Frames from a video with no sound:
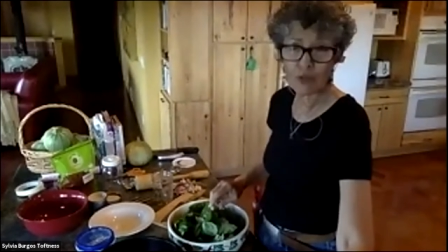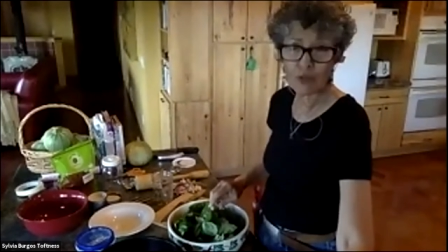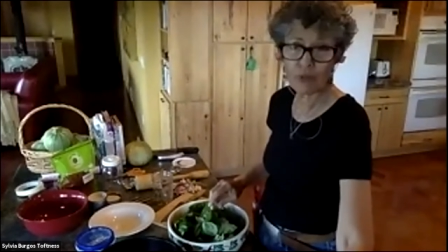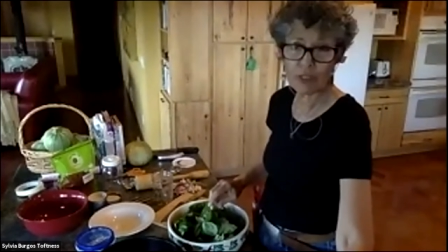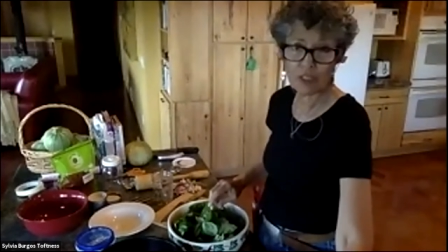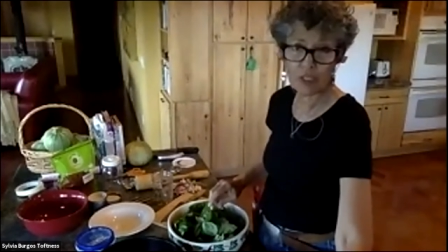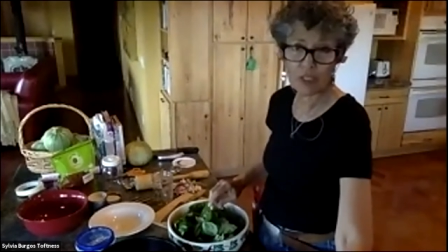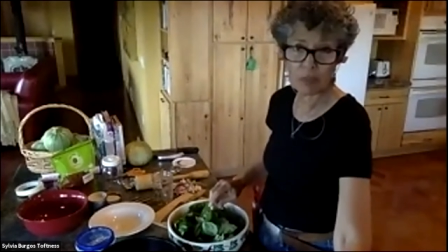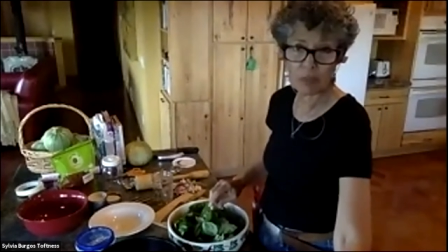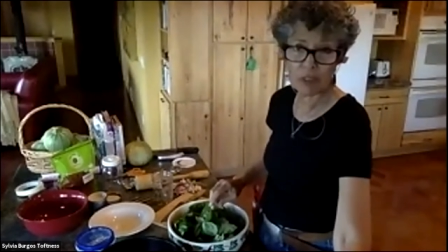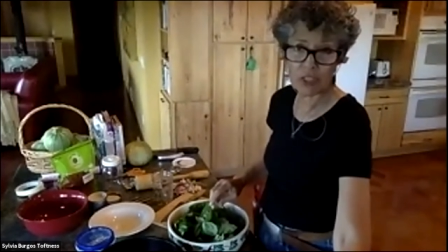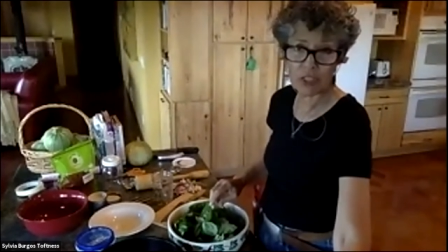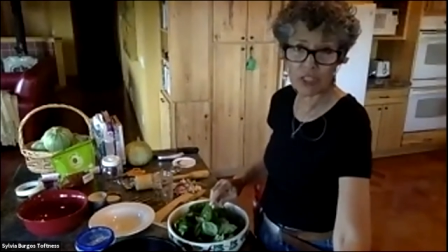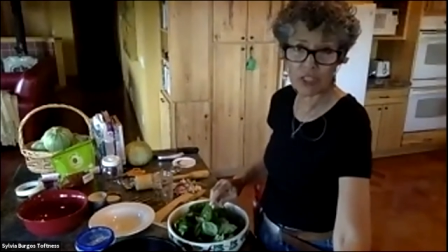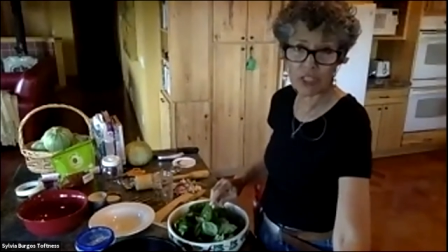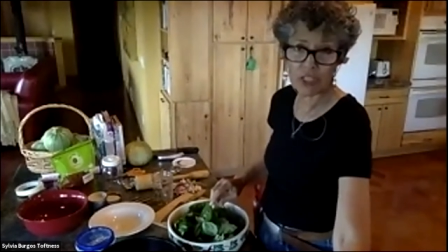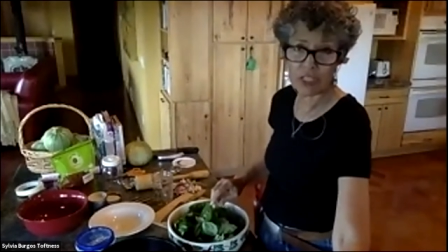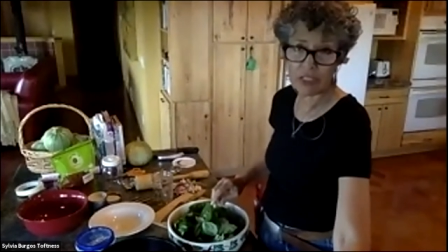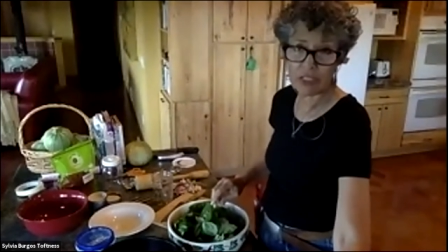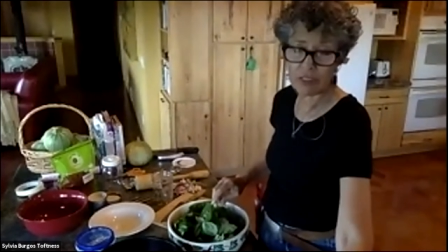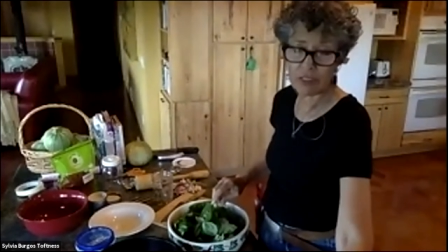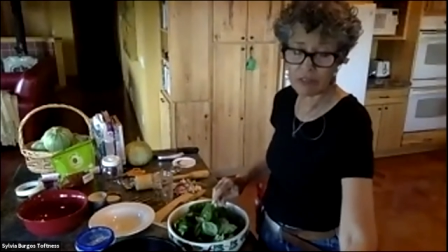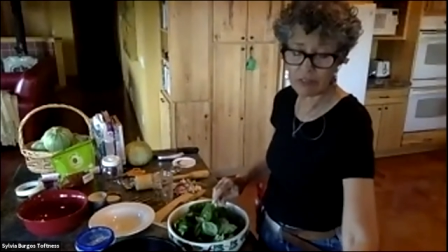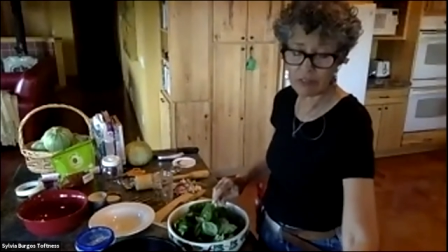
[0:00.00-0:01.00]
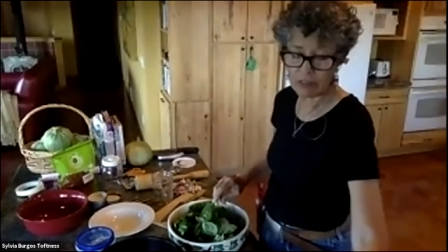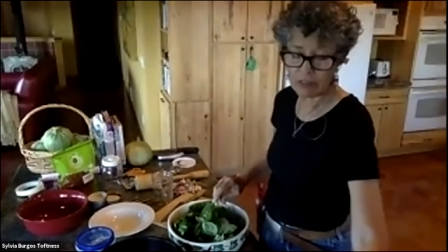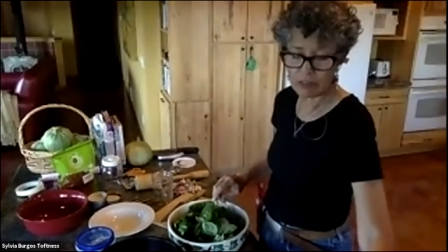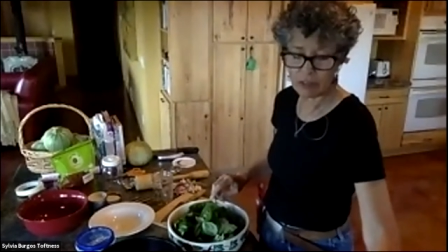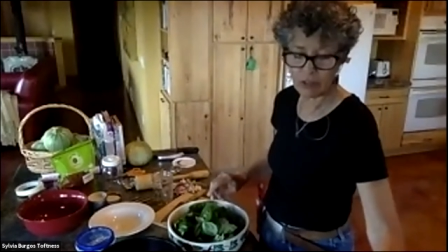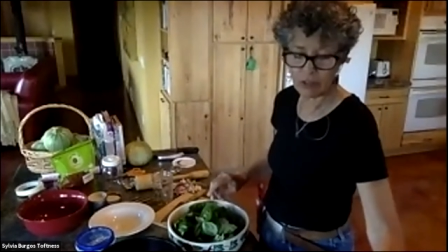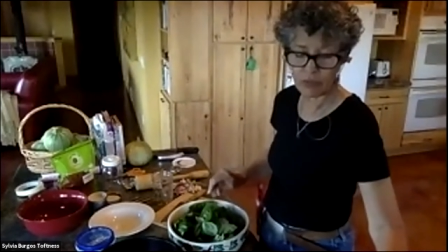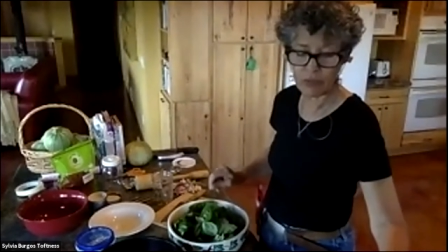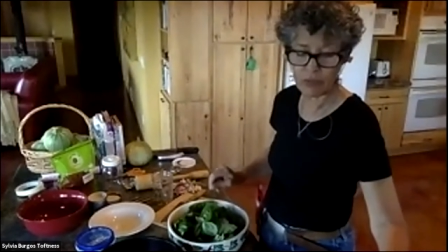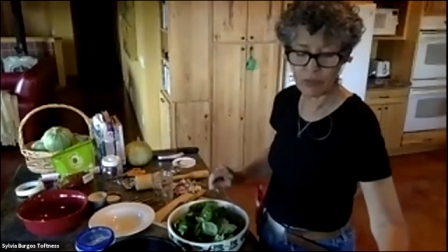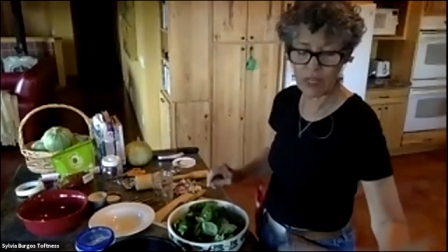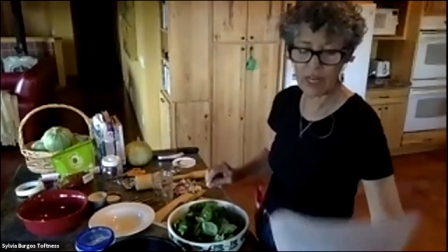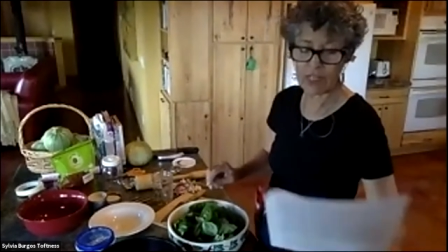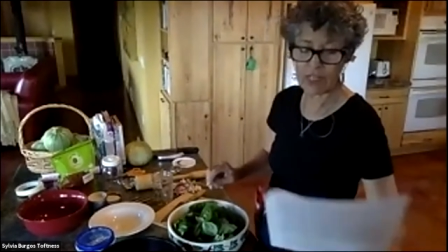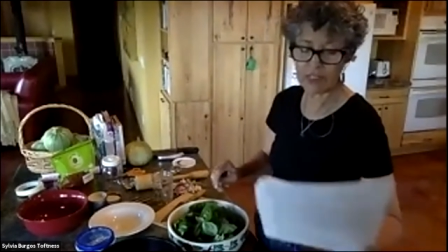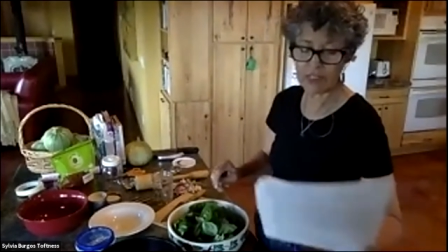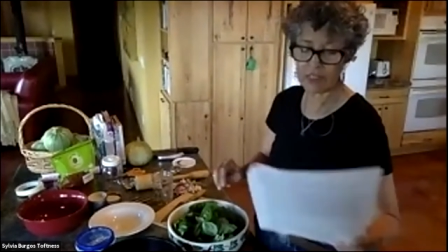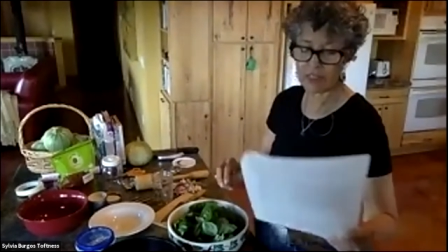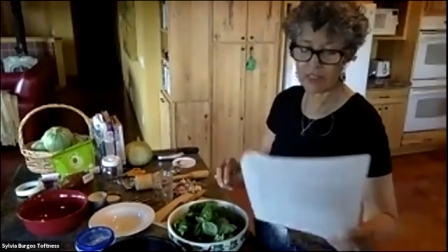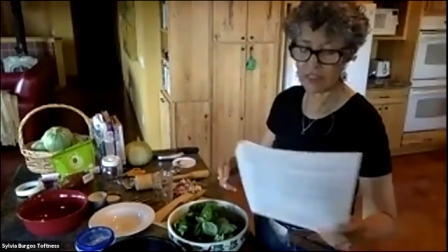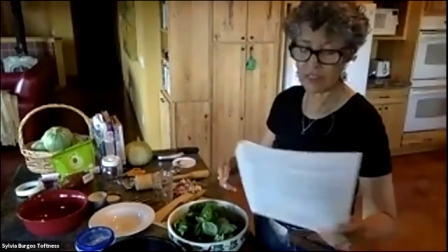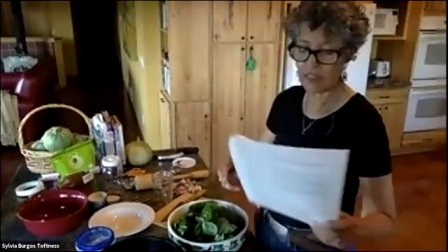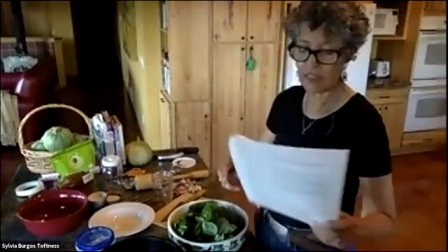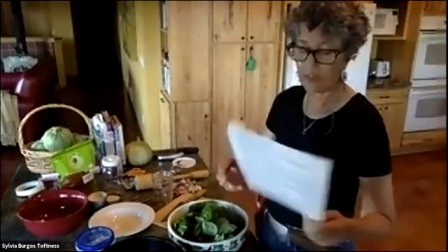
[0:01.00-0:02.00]
recipe sheet, you've got it,
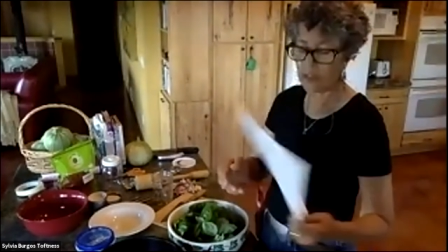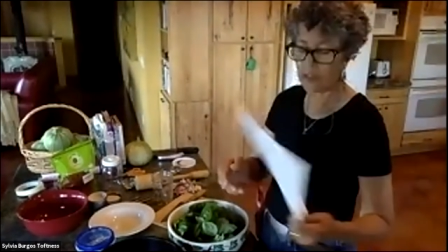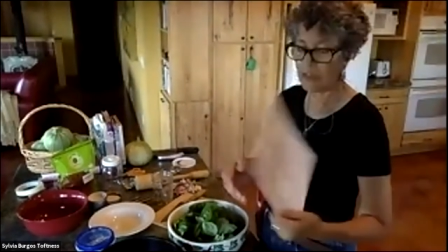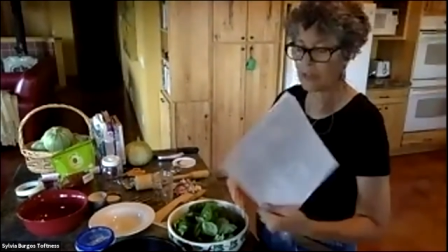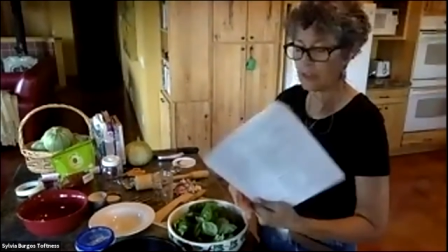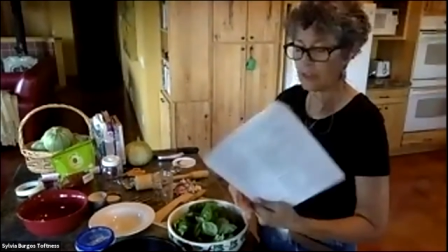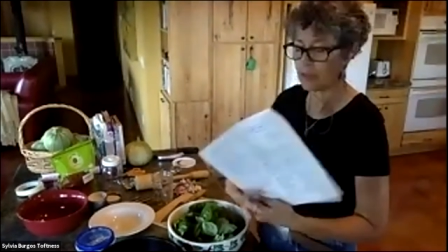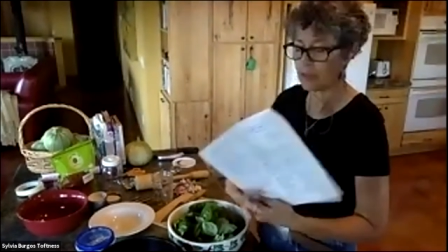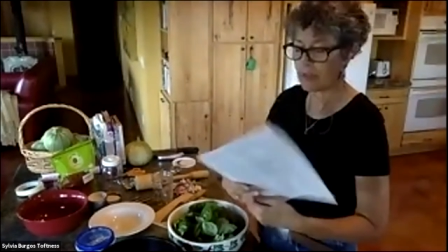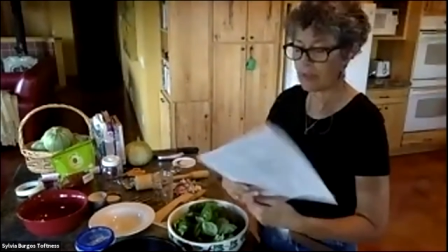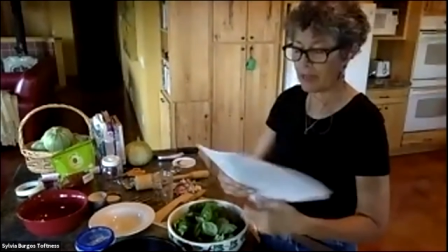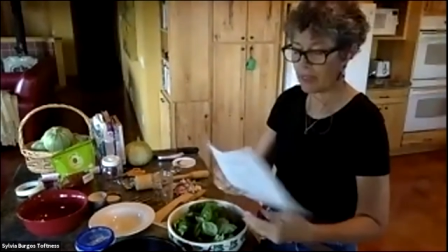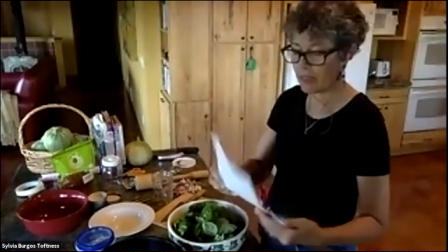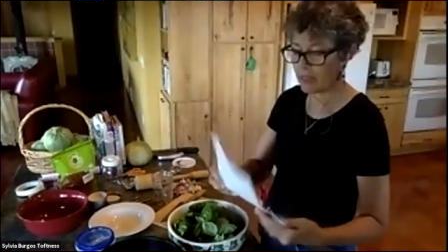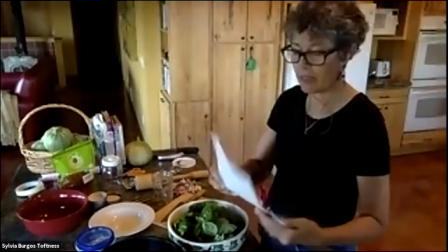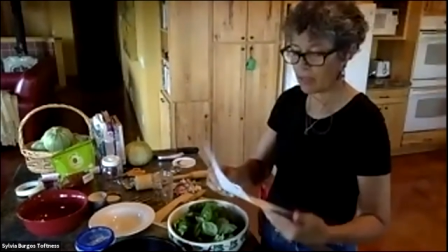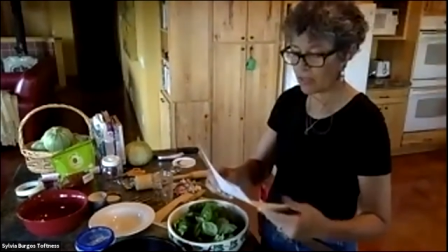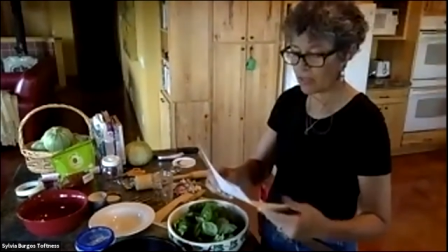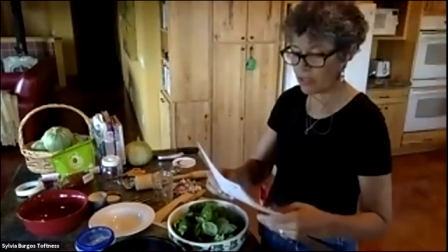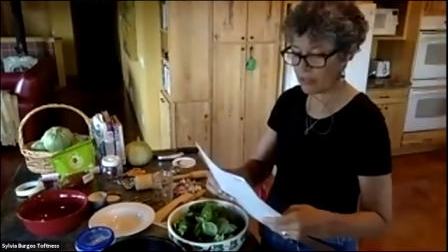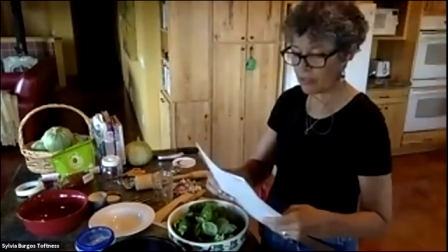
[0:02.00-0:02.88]
it's on the 3rd page.